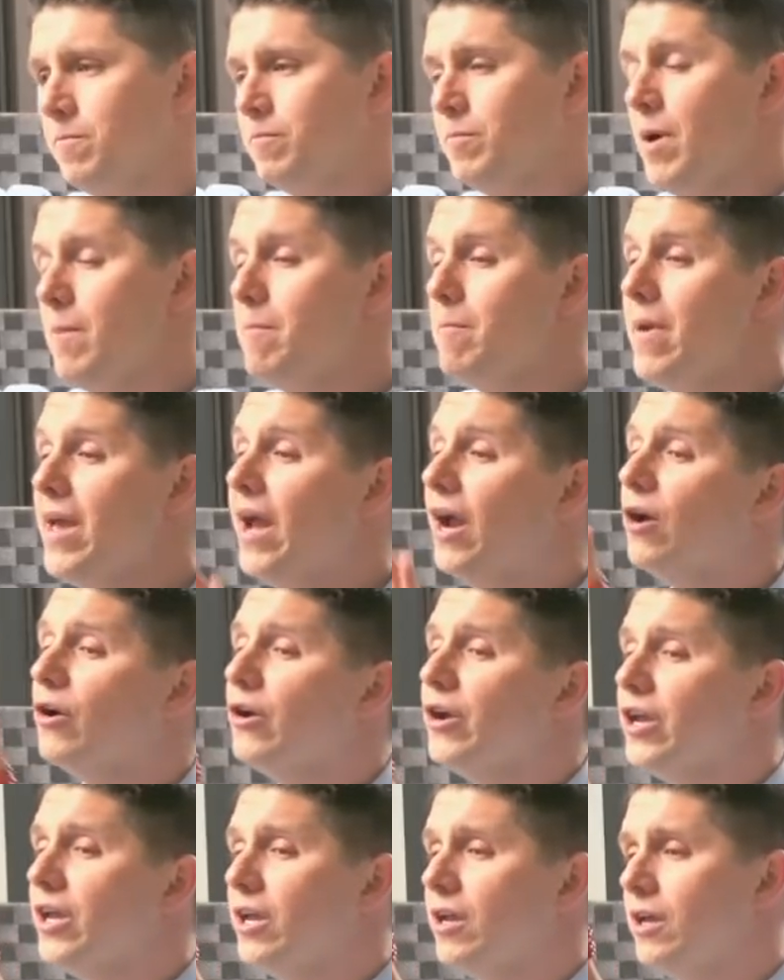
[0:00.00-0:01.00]
But
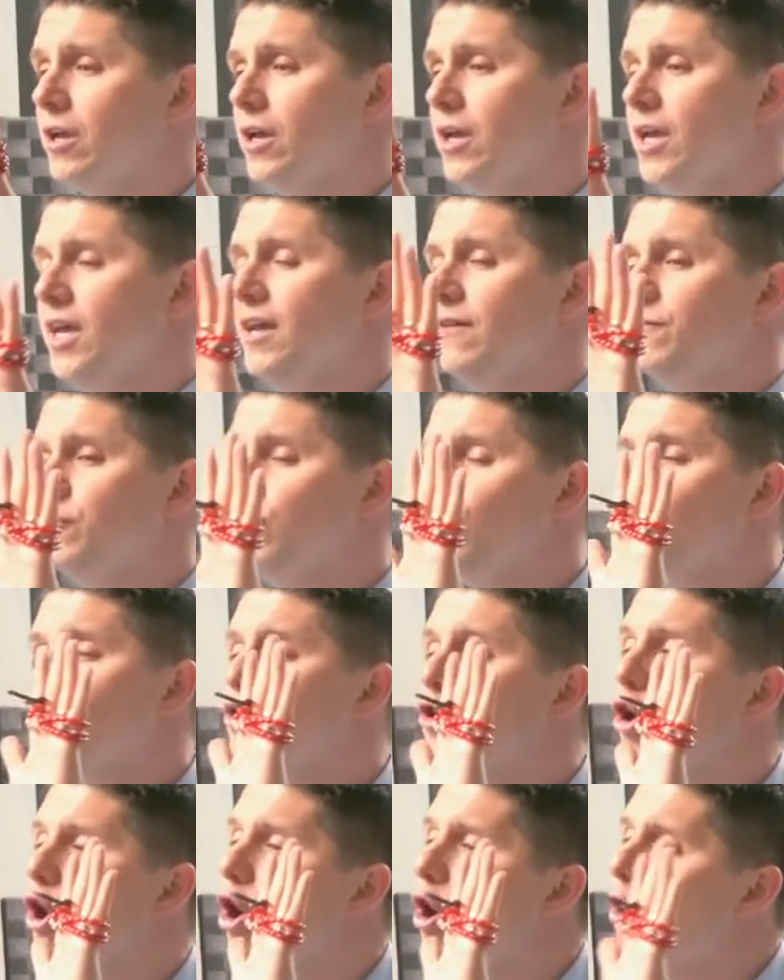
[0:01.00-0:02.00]
Mary, if you
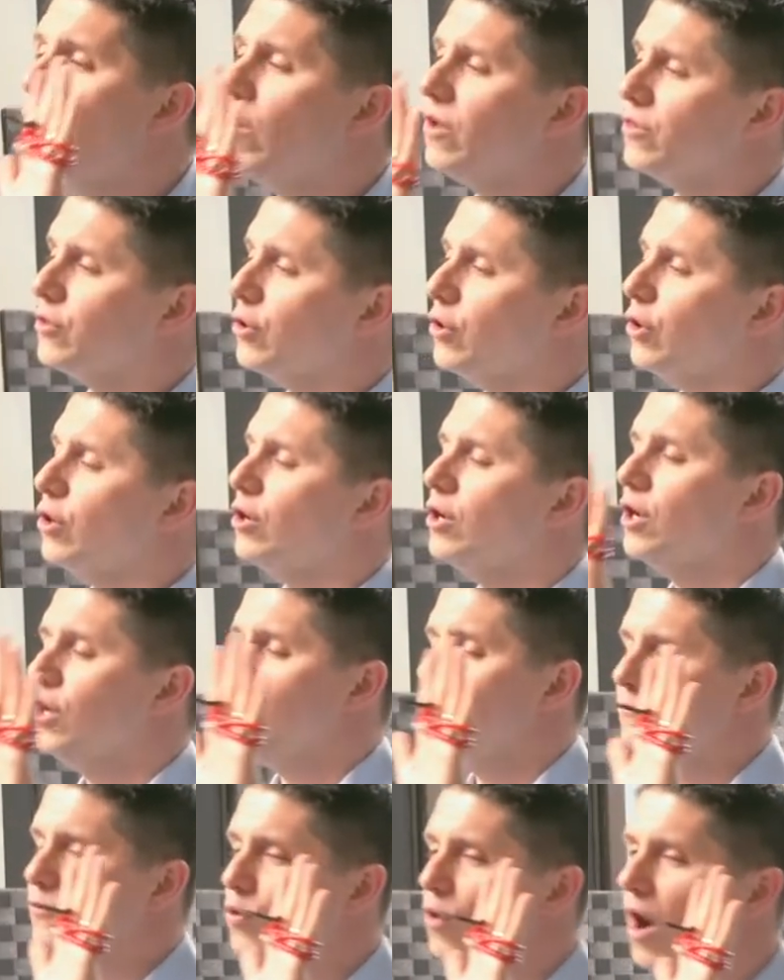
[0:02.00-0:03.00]
go with her,
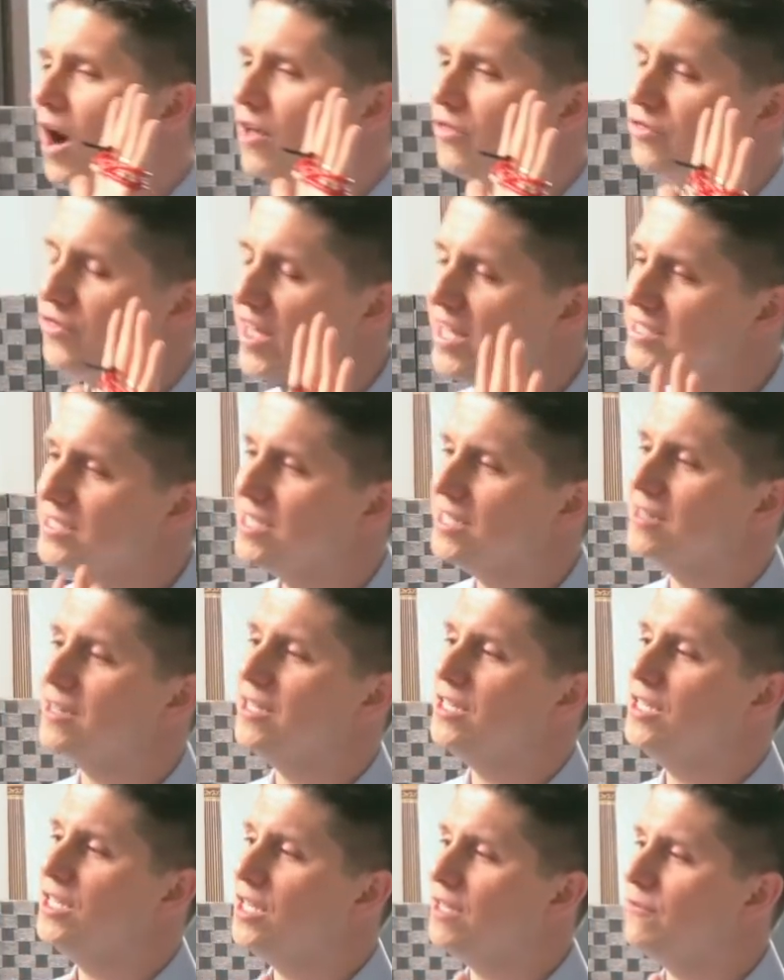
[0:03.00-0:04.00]
if you
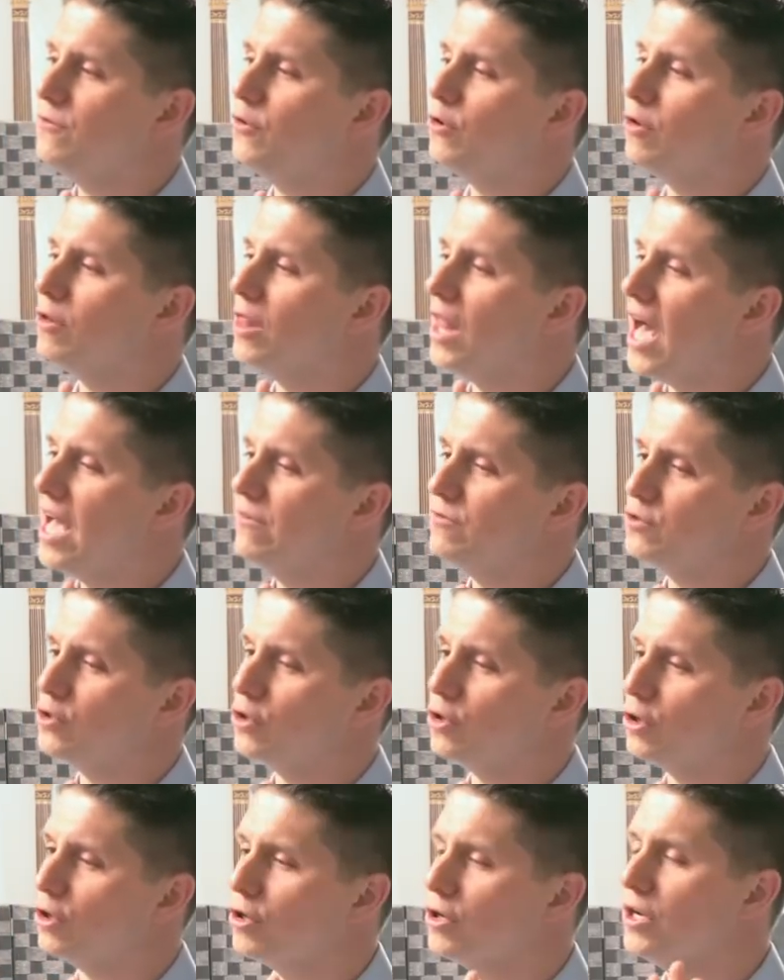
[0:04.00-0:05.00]
authentically give your life to
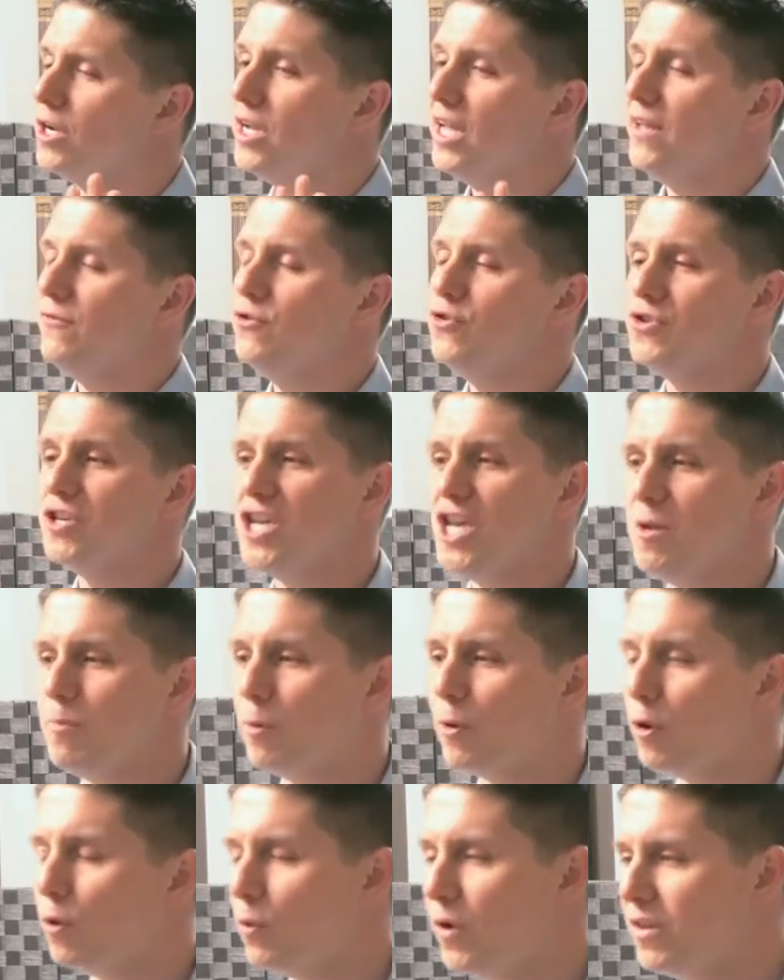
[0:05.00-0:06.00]
her, if you keep
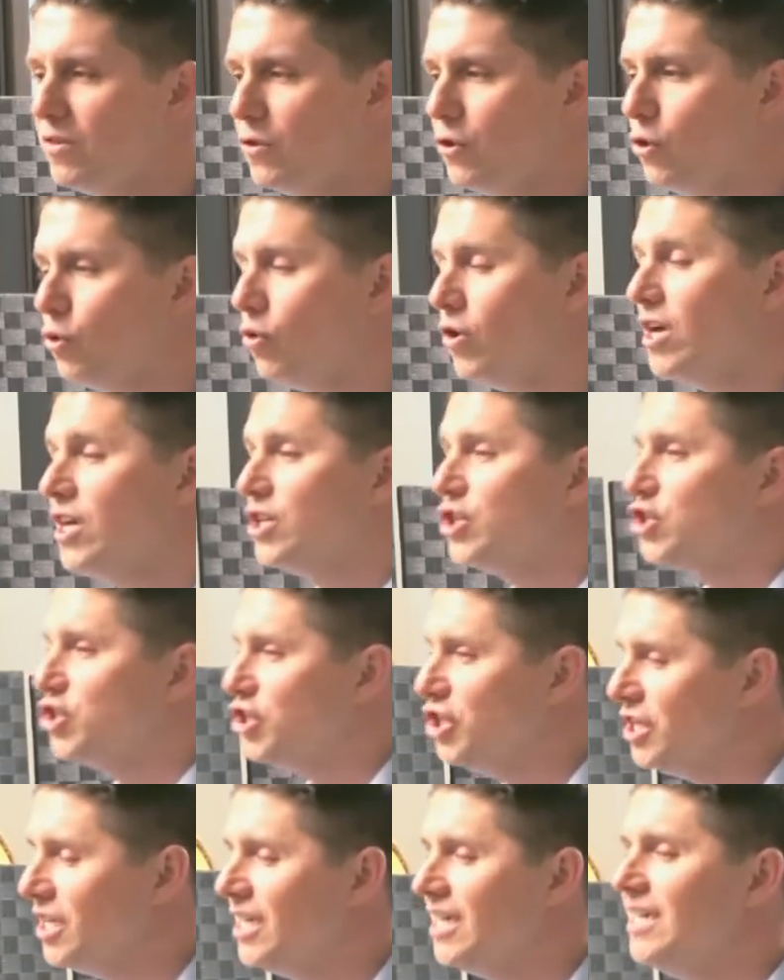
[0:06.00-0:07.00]
her with you,
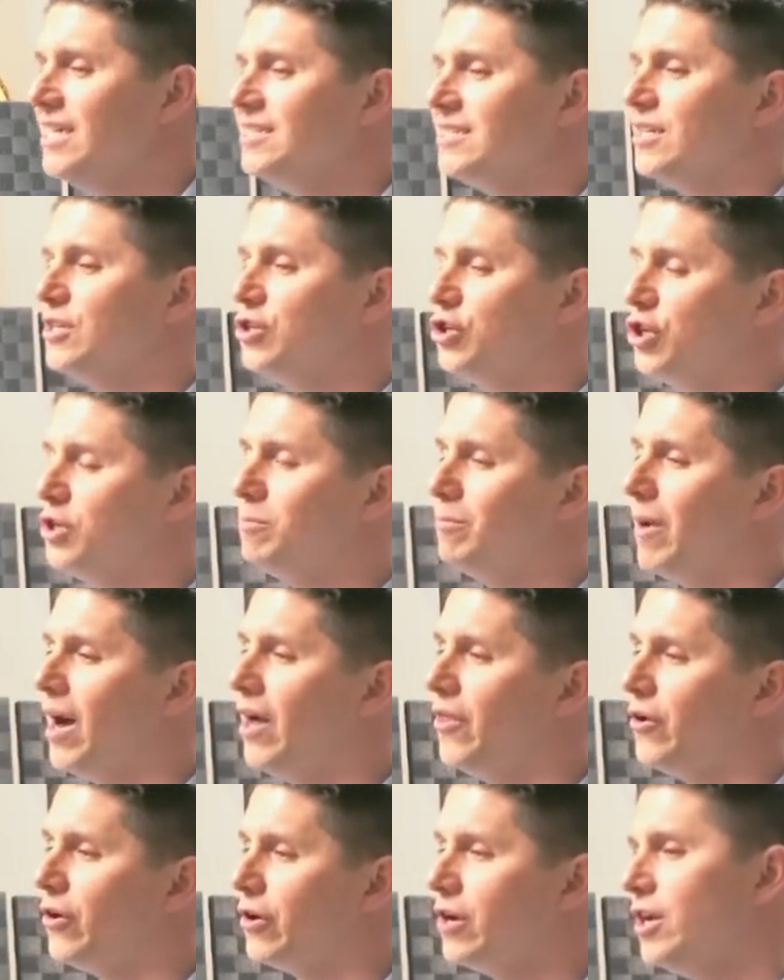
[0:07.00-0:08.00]
she is a good
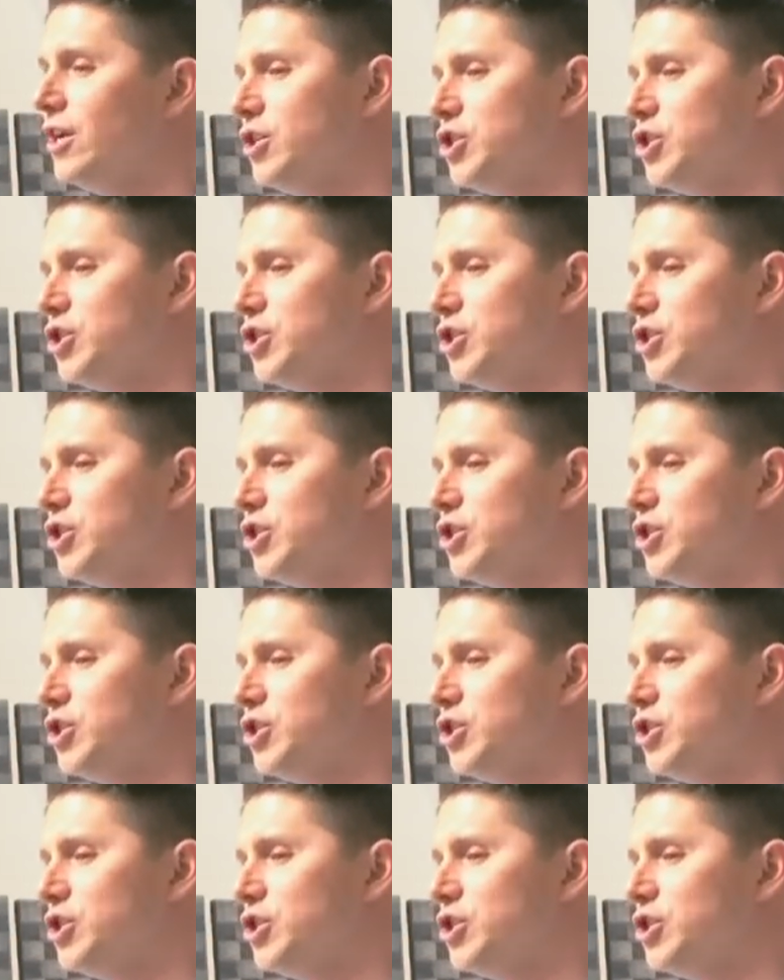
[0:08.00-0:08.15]
mother.